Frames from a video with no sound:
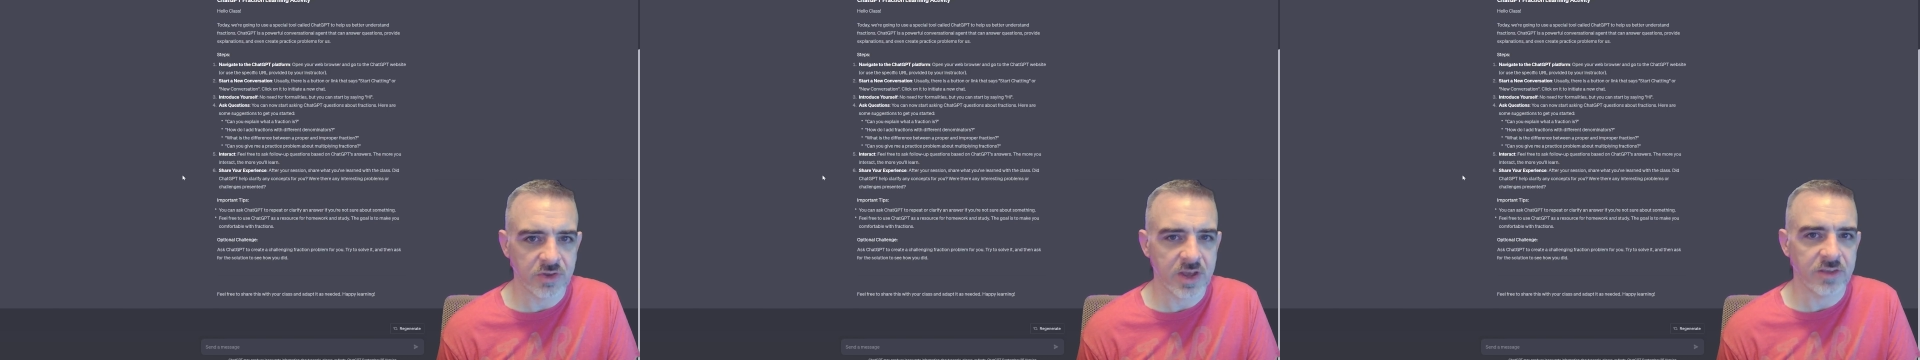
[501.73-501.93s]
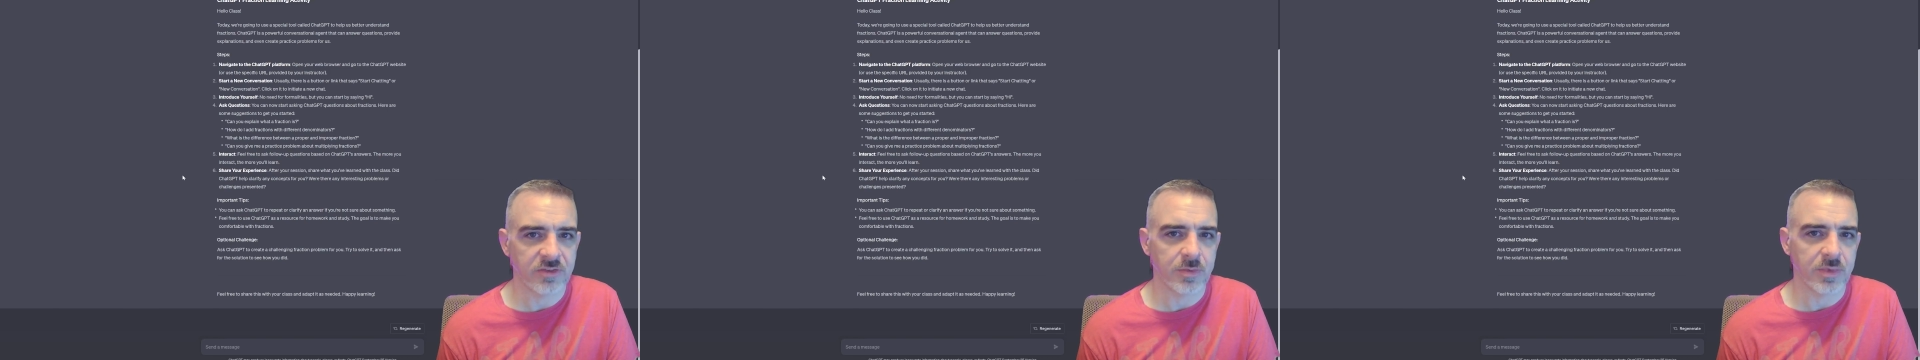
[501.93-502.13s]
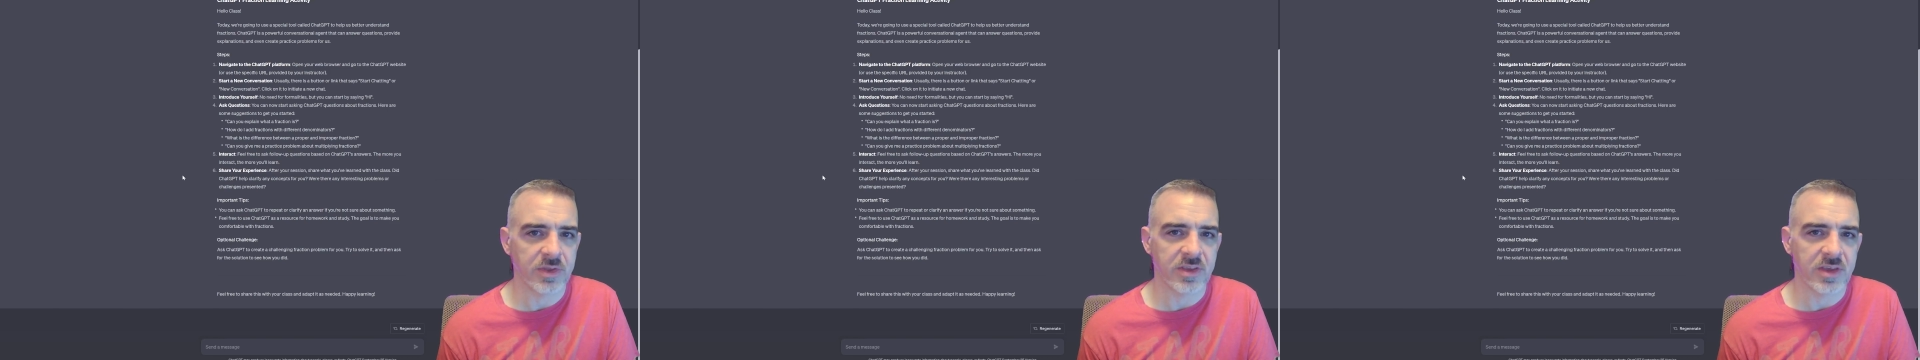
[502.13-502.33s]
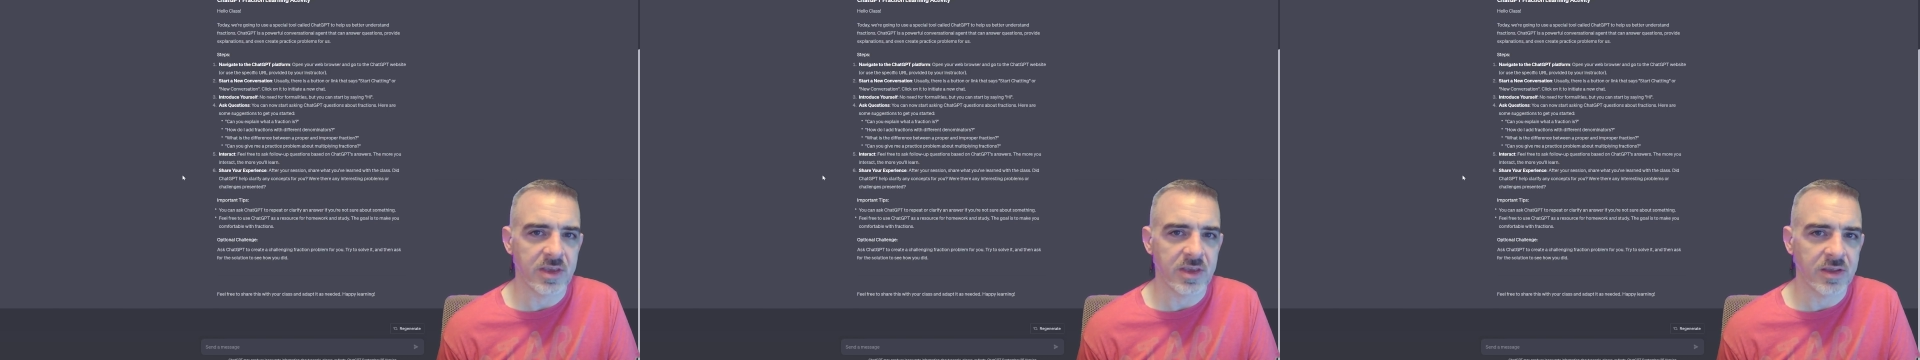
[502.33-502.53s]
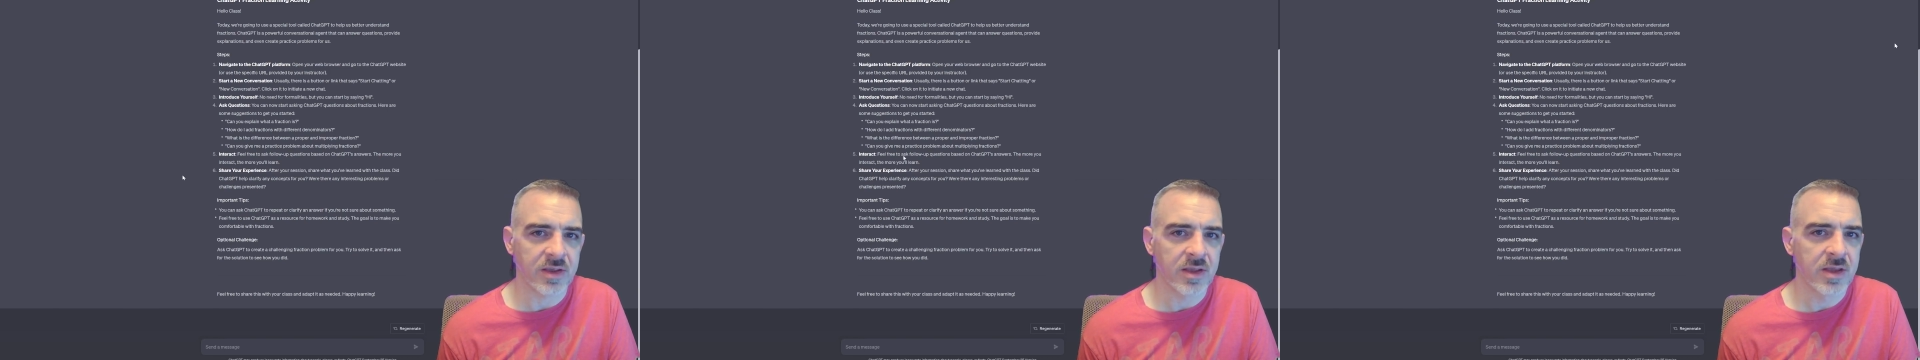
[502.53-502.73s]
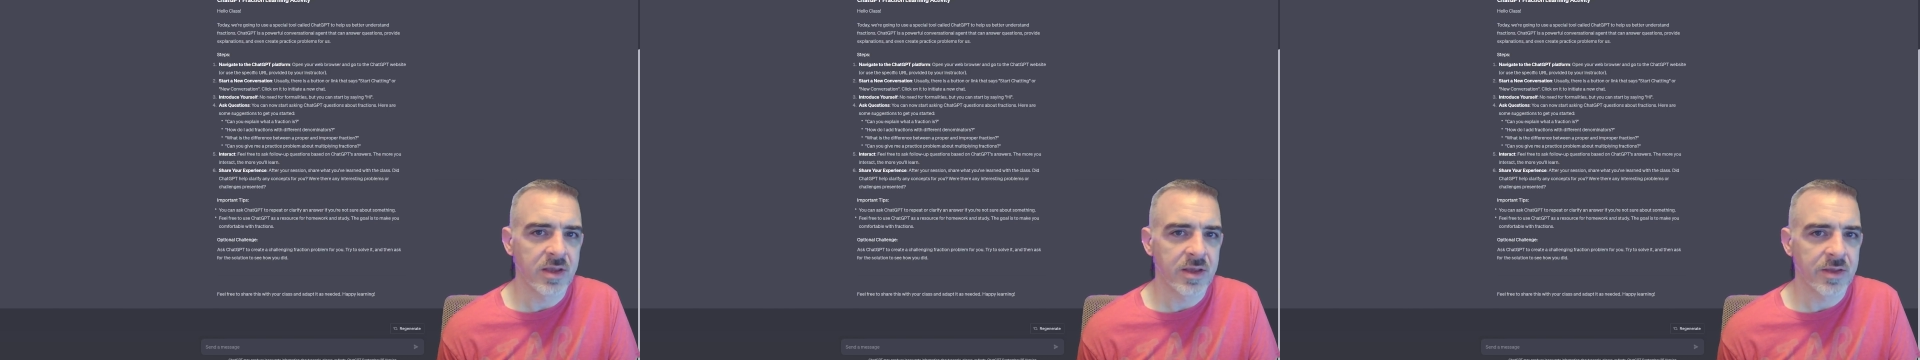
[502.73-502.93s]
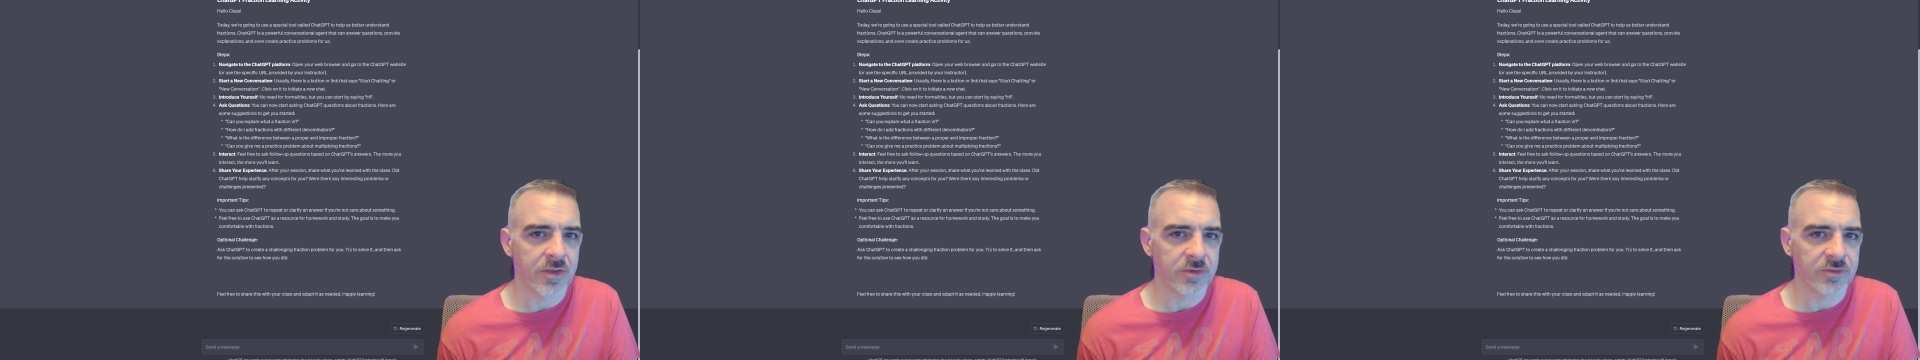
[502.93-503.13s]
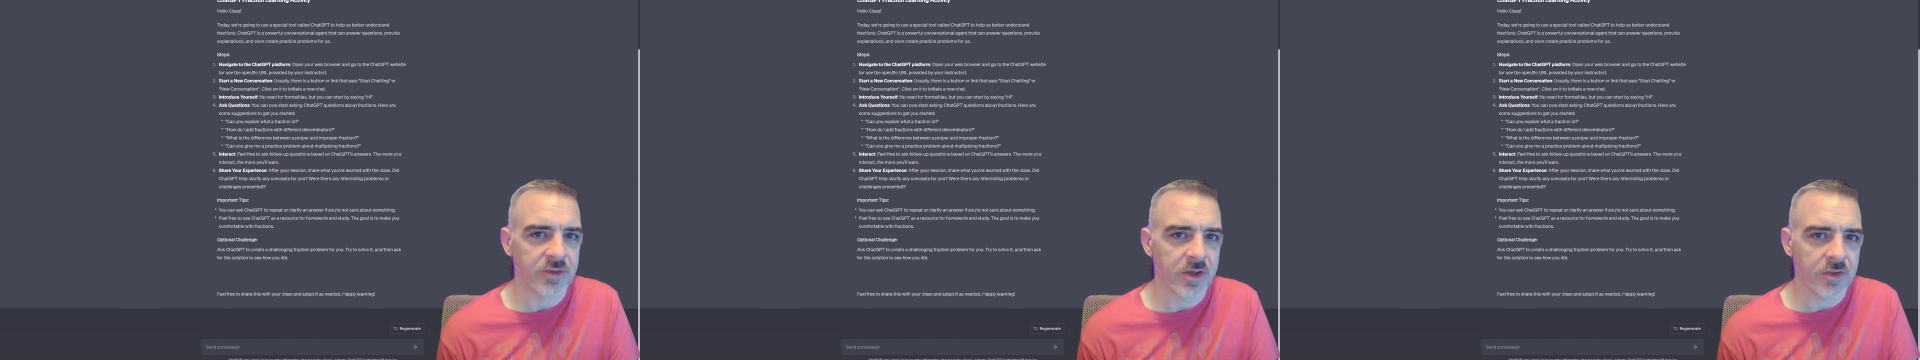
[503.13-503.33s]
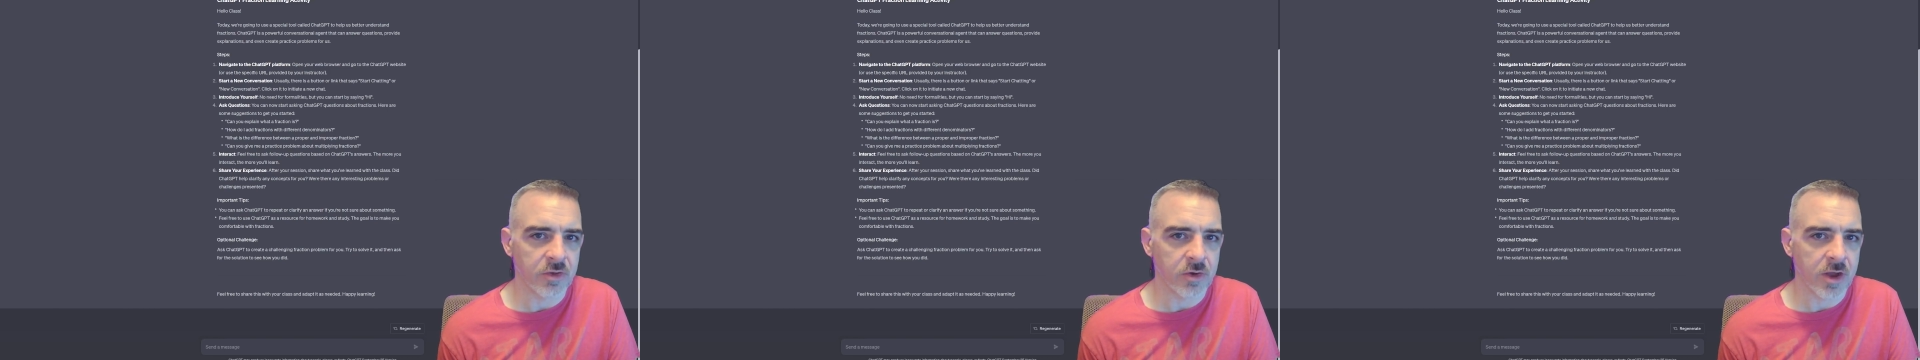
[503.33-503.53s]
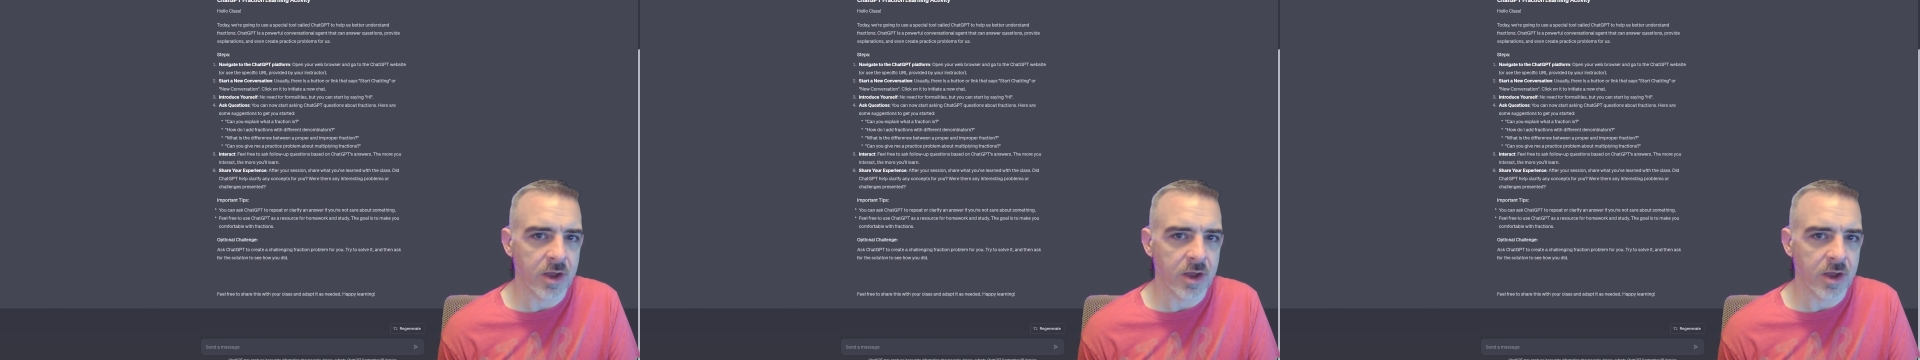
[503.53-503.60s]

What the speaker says: ChatGPT. There's other